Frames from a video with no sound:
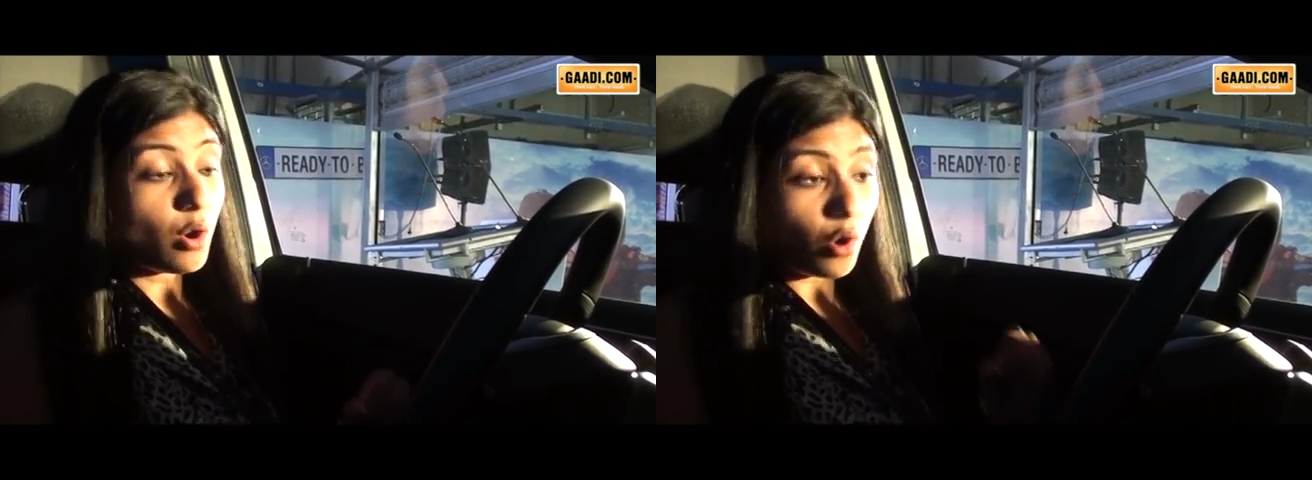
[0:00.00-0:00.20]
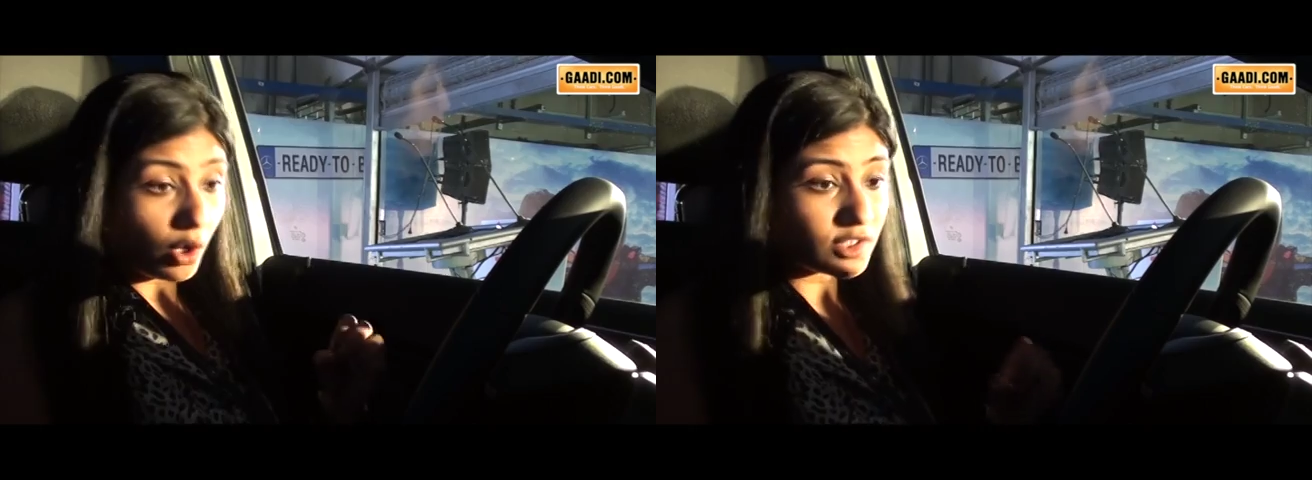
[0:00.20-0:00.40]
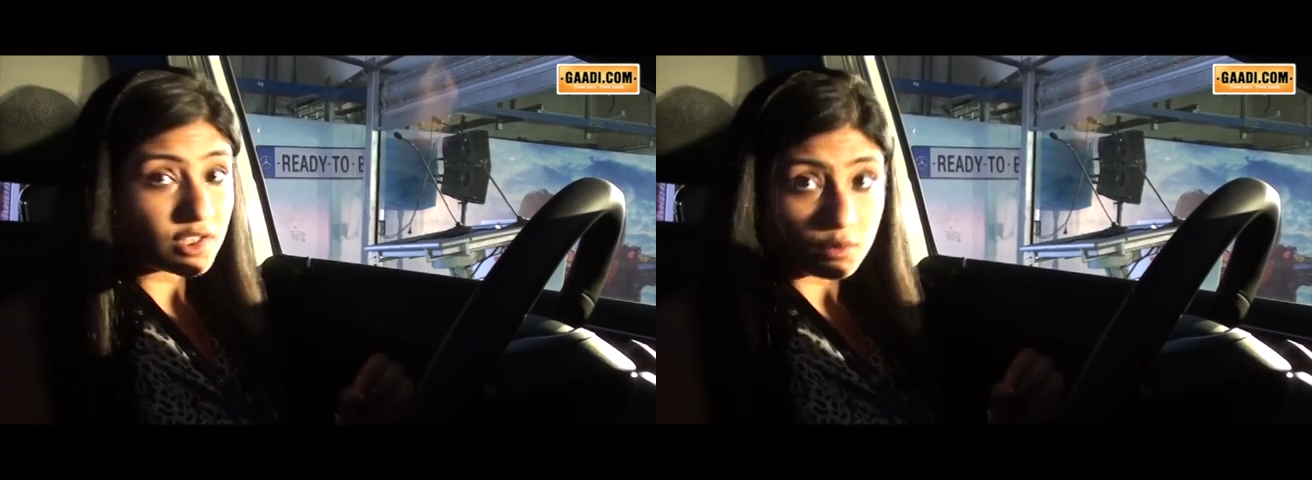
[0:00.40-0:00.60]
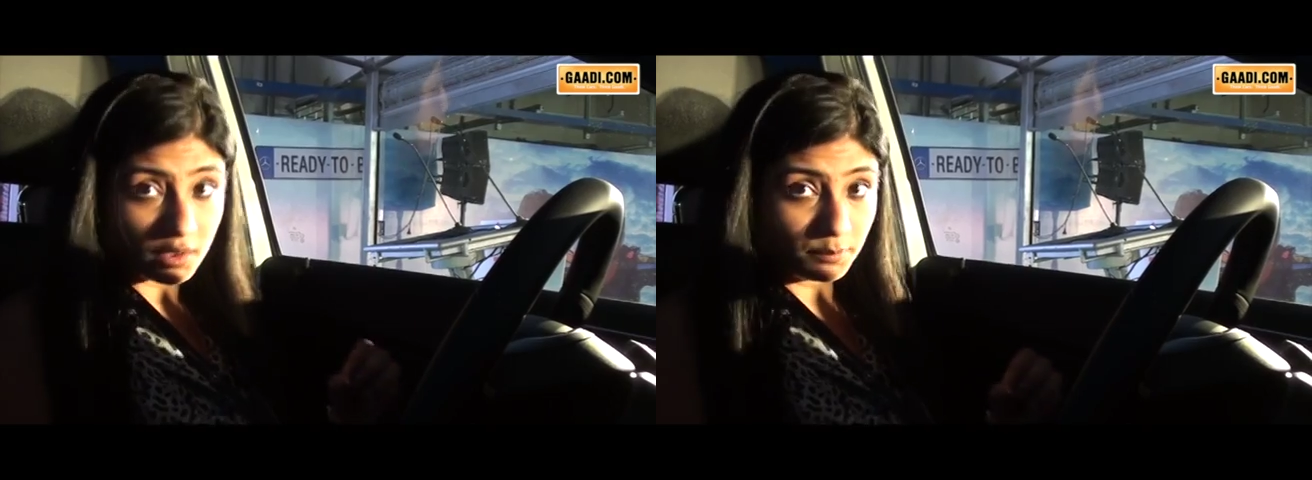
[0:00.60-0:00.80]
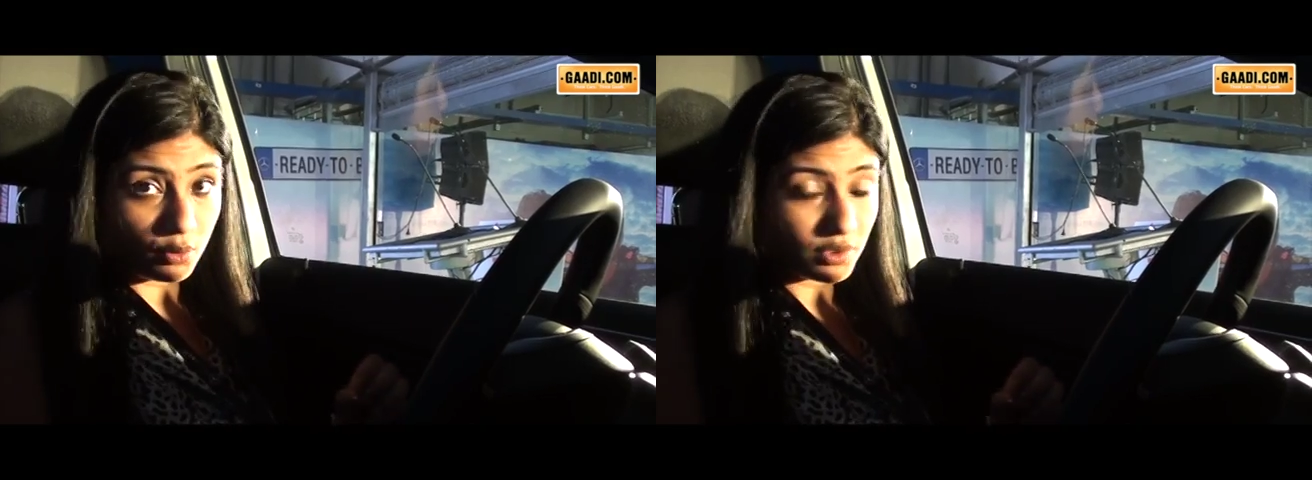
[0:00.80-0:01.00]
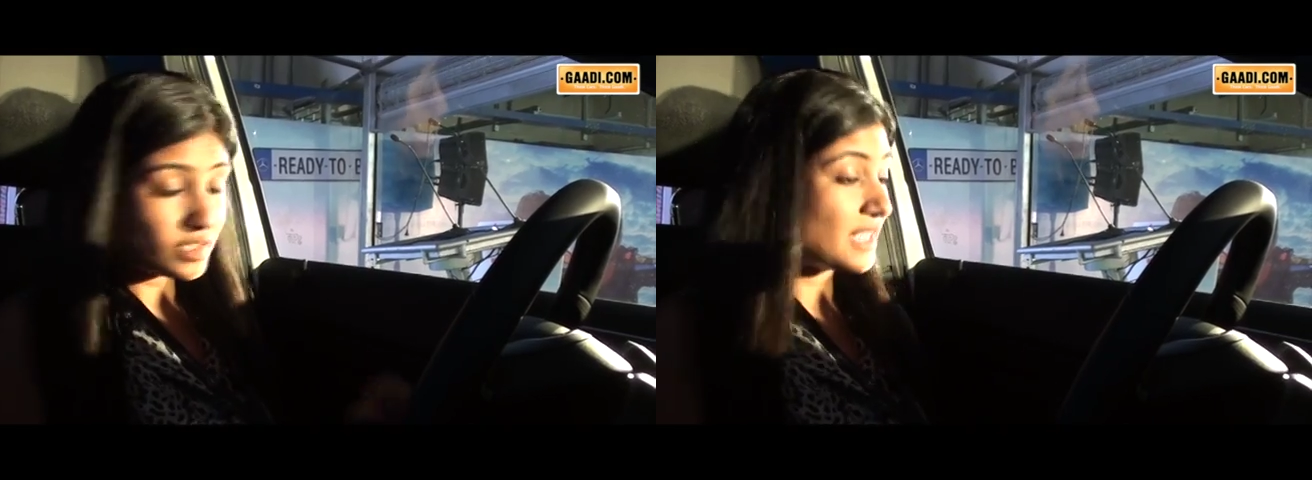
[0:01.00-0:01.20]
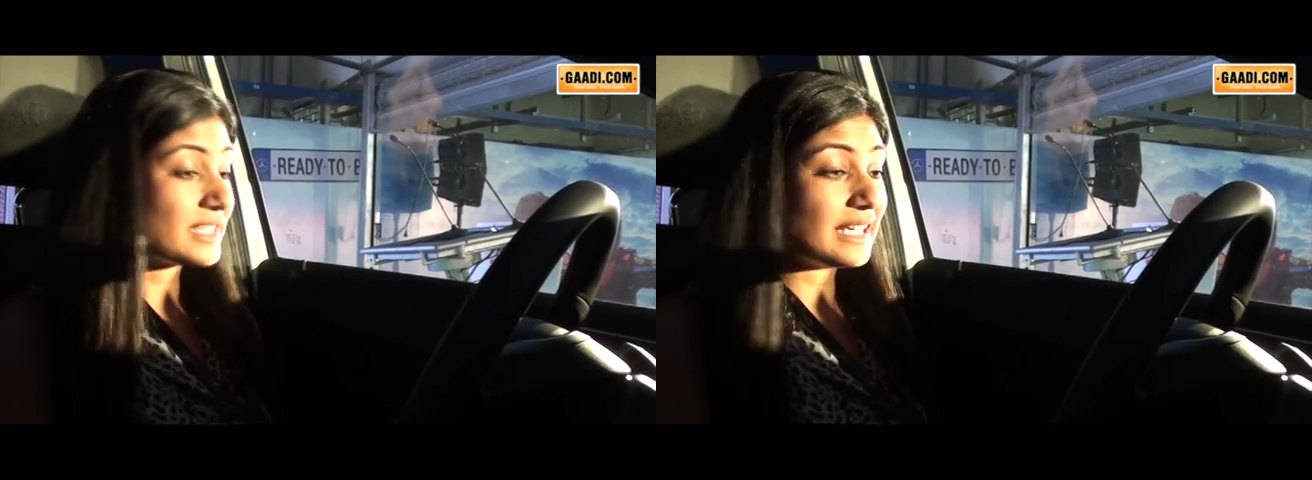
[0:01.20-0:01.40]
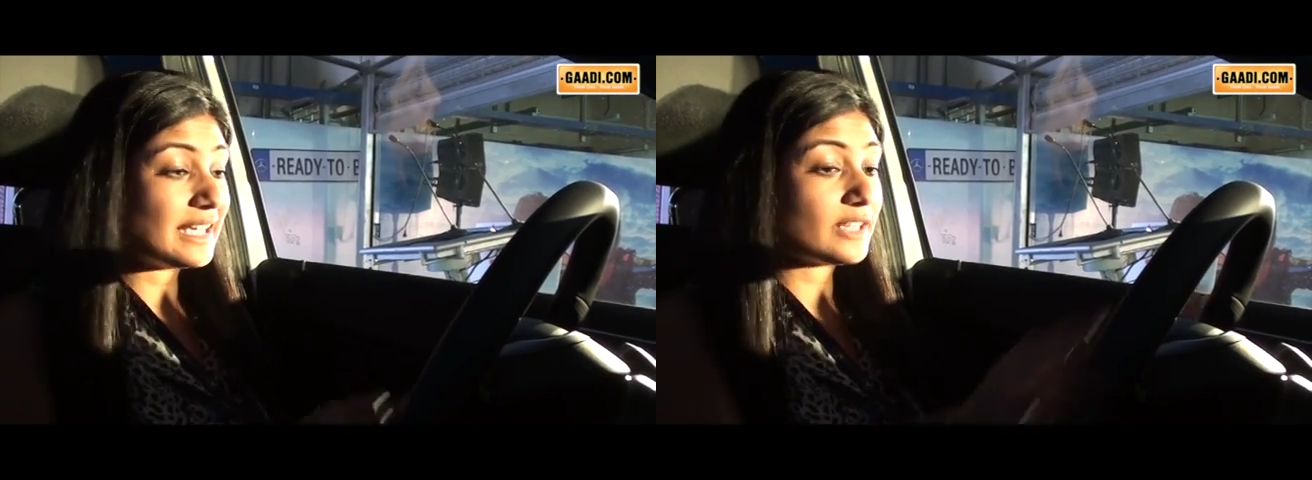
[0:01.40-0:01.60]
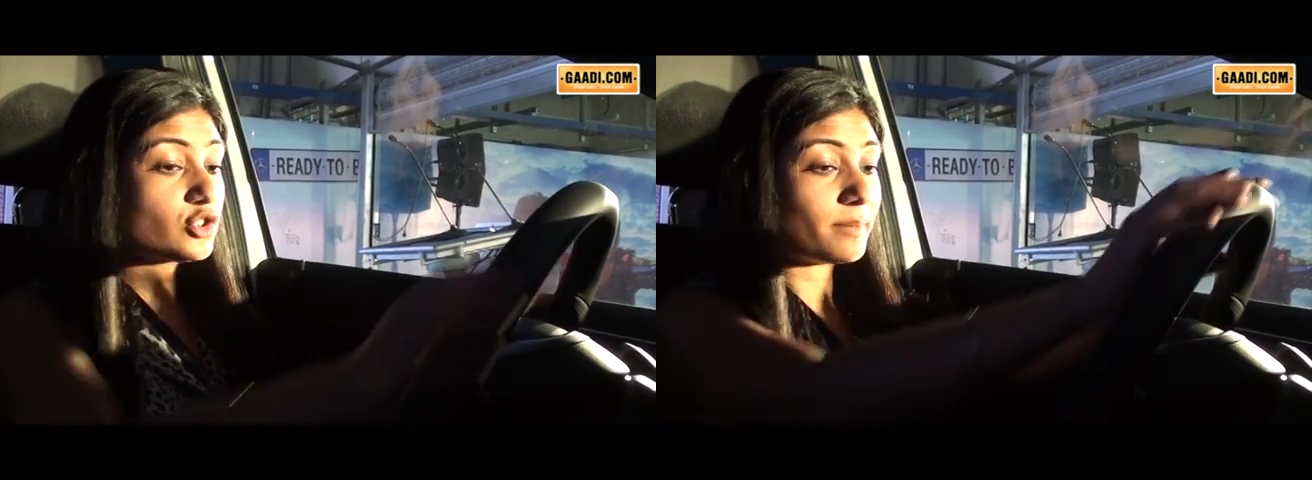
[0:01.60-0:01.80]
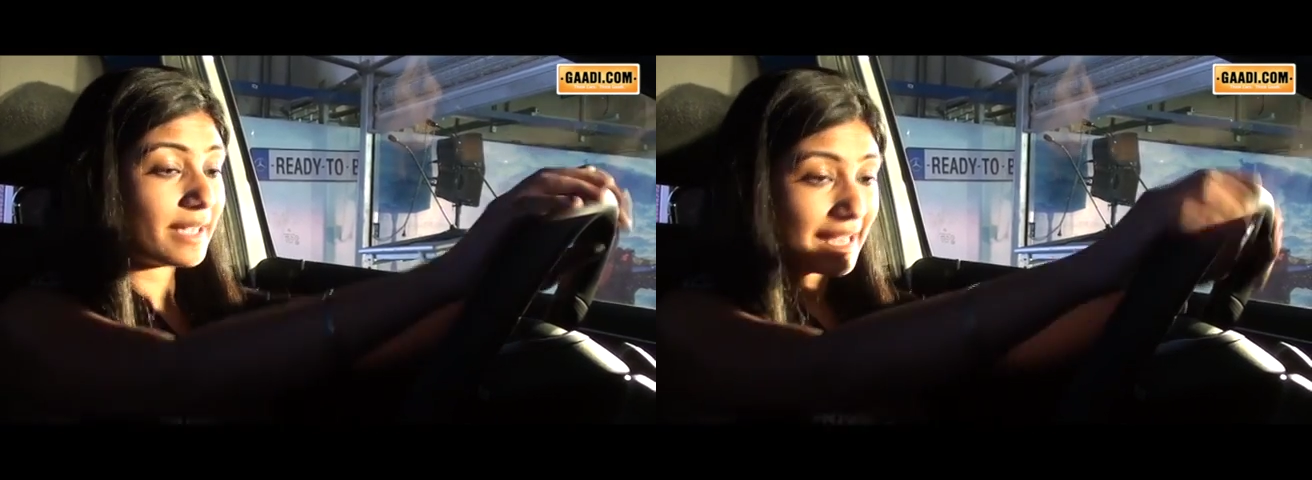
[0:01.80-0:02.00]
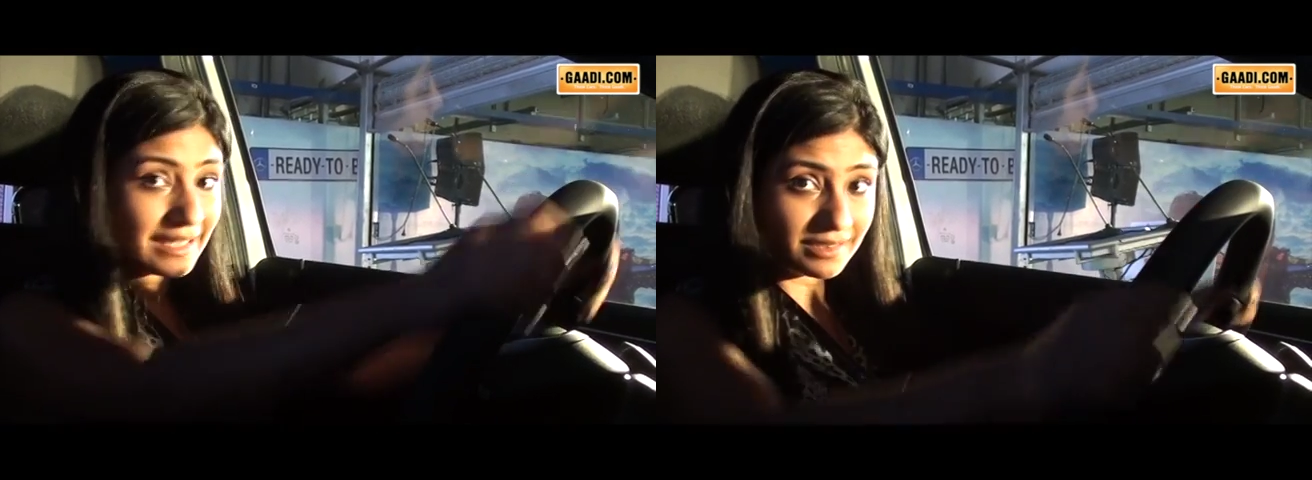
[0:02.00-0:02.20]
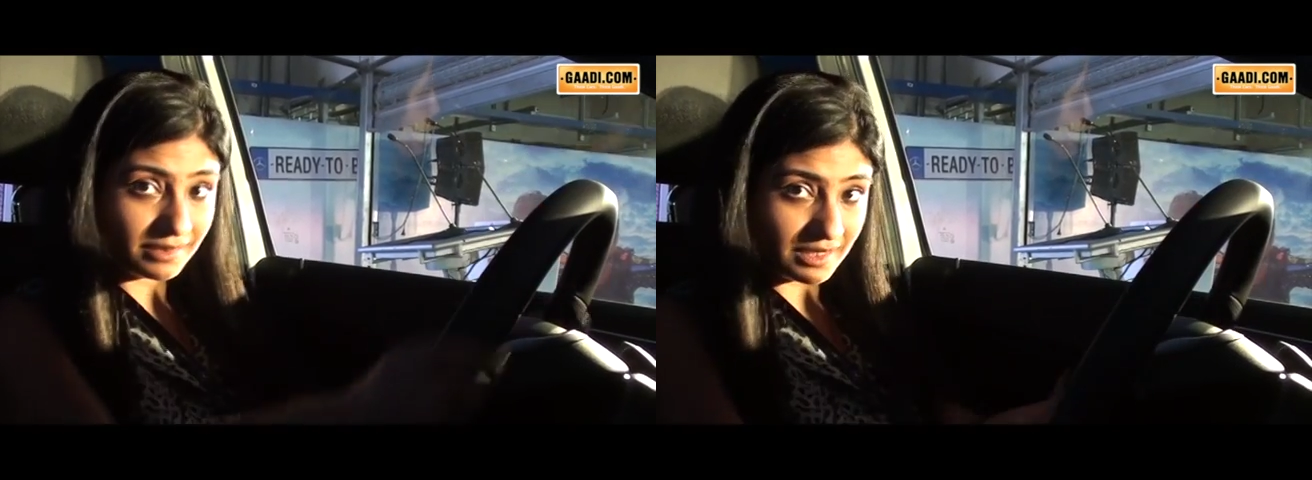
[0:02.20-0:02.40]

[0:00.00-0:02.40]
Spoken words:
Also on board is an electromechanical